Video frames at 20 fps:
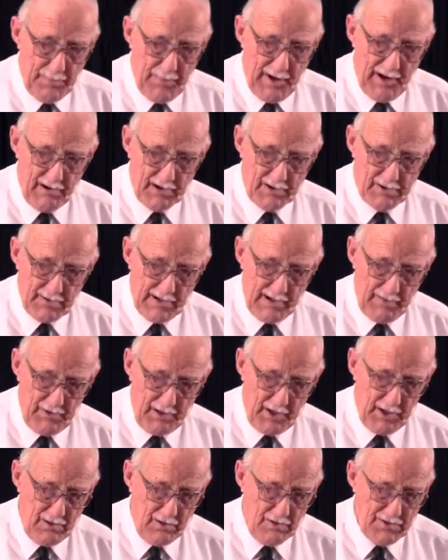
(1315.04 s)
My parents
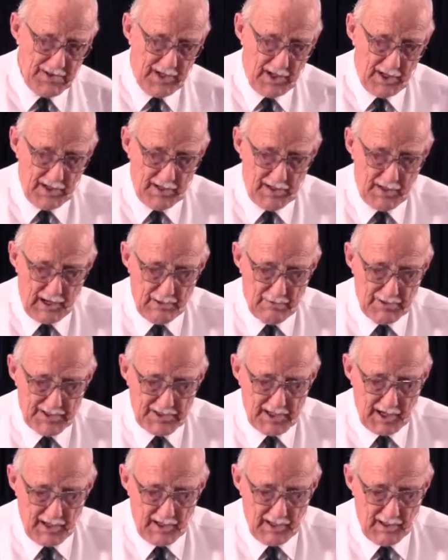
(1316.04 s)
were living in New Zealand. I
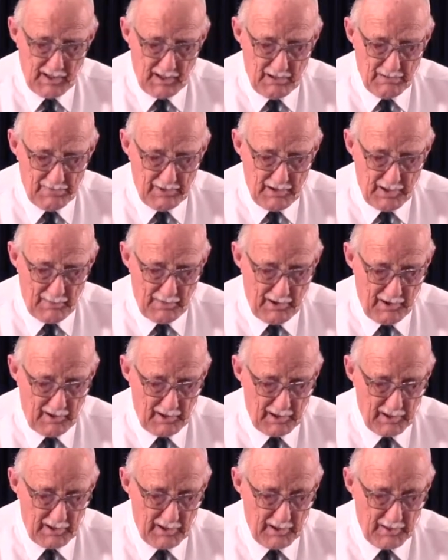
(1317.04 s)
was studying over in
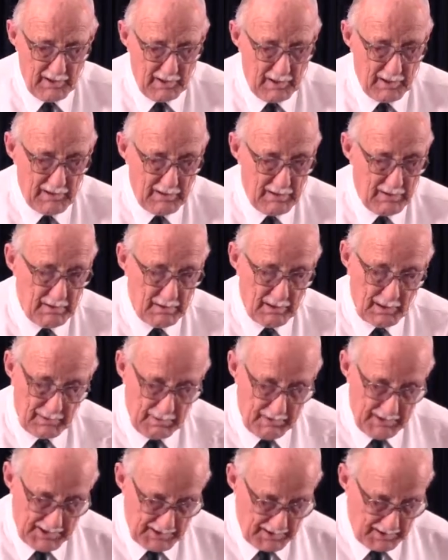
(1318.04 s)
America.
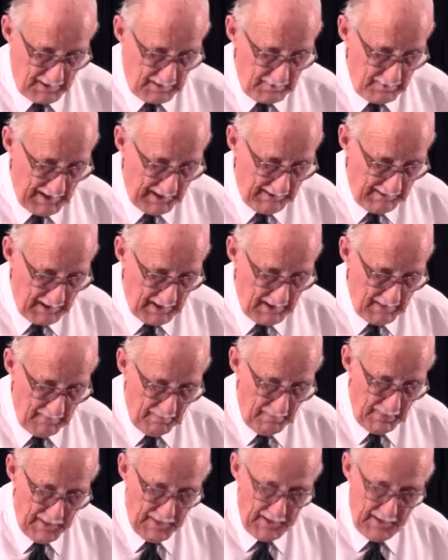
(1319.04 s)
I just got
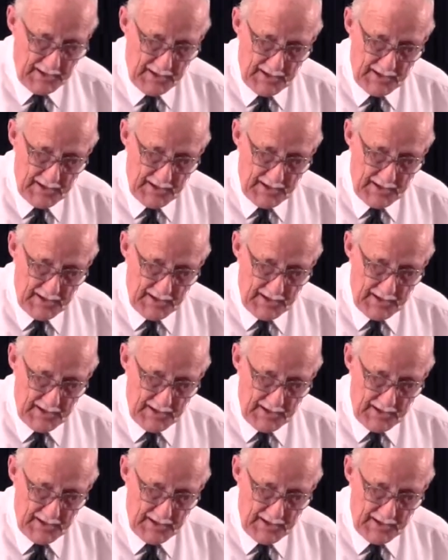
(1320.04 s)
married.